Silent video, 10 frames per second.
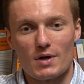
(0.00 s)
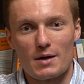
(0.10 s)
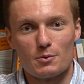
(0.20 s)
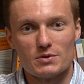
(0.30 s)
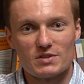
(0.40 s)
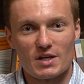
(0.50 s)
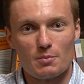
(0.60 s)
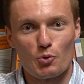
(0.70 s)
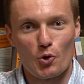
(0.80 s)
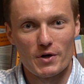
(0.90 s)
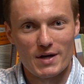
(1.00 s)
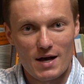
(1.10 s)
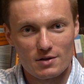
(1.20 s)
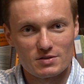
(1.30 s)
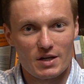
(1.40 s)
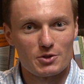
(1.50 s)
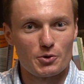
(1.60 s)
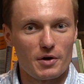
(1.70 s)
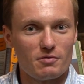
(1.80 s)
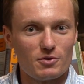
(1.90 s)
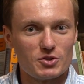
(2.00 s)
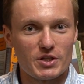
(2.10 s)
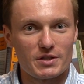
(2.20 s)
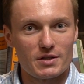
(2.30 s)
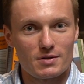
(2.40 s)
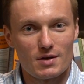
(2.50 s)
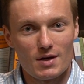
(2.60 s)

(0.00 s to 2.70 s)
I was born in Alexandria, Virginia.